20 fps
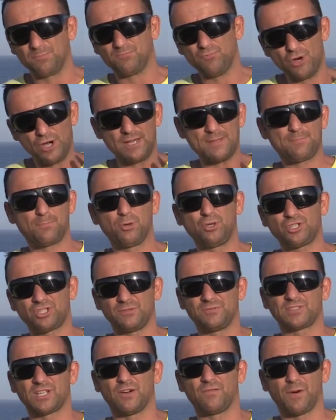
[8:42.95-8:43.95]
really pushed
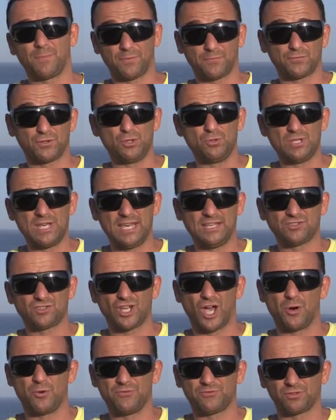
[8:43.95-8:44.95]
himself up a few years
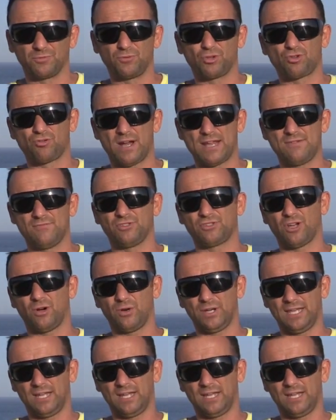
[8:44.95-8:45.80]
ago with some great result